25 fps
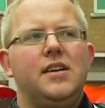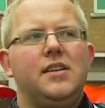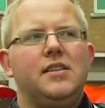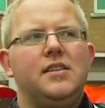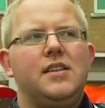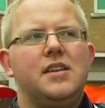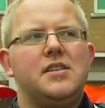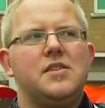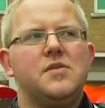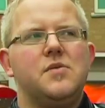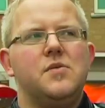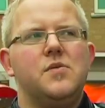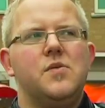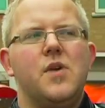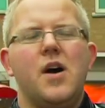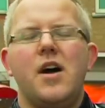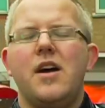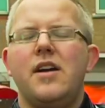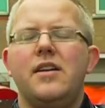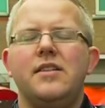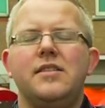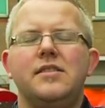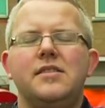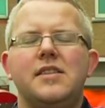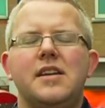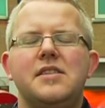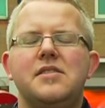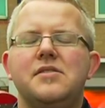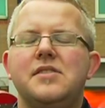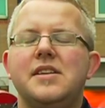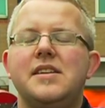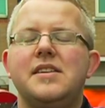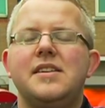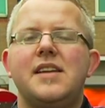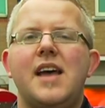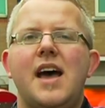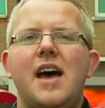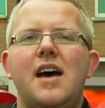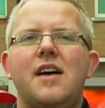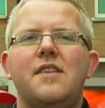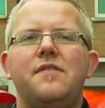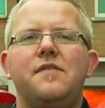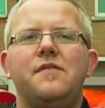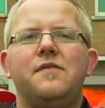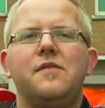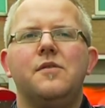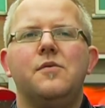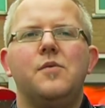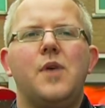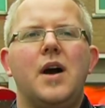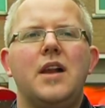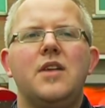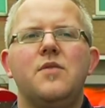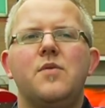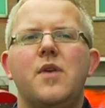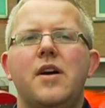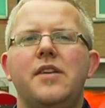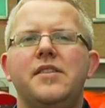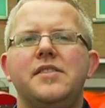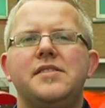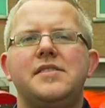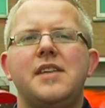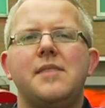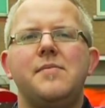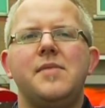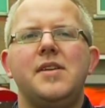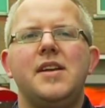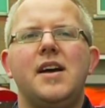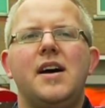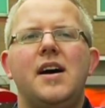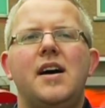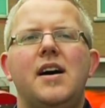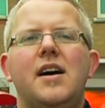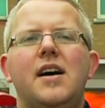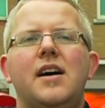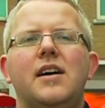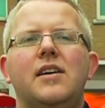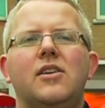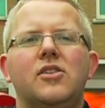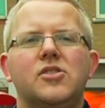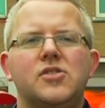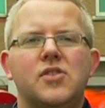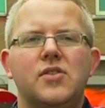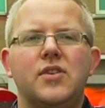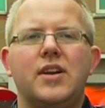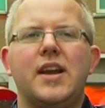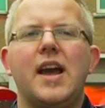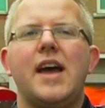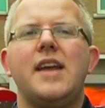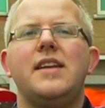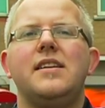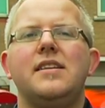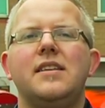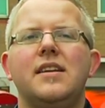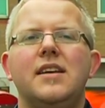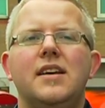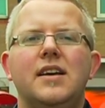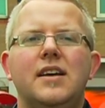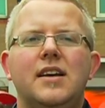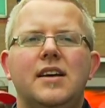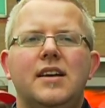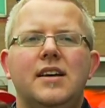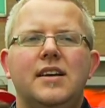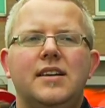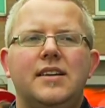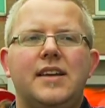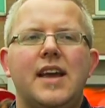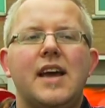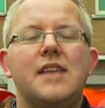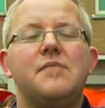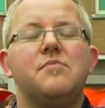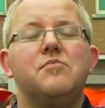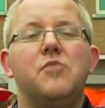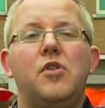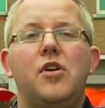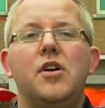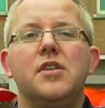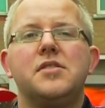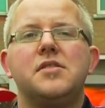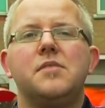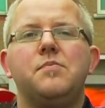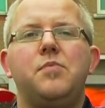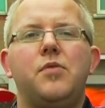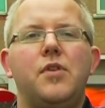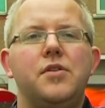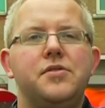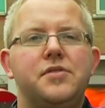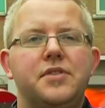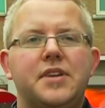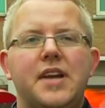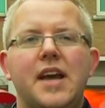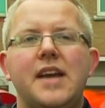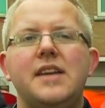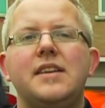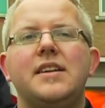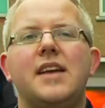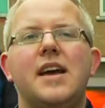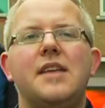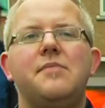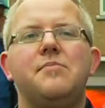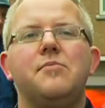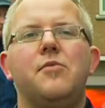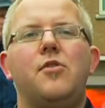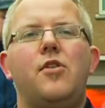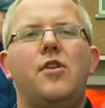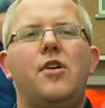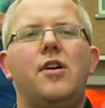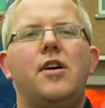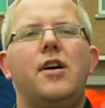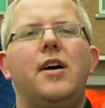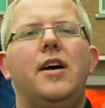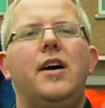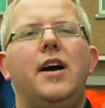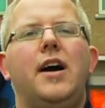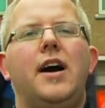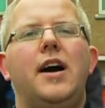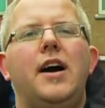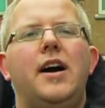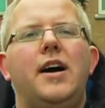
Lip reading: that you didn't have while you were in the seminar. So you can get more support, you can get more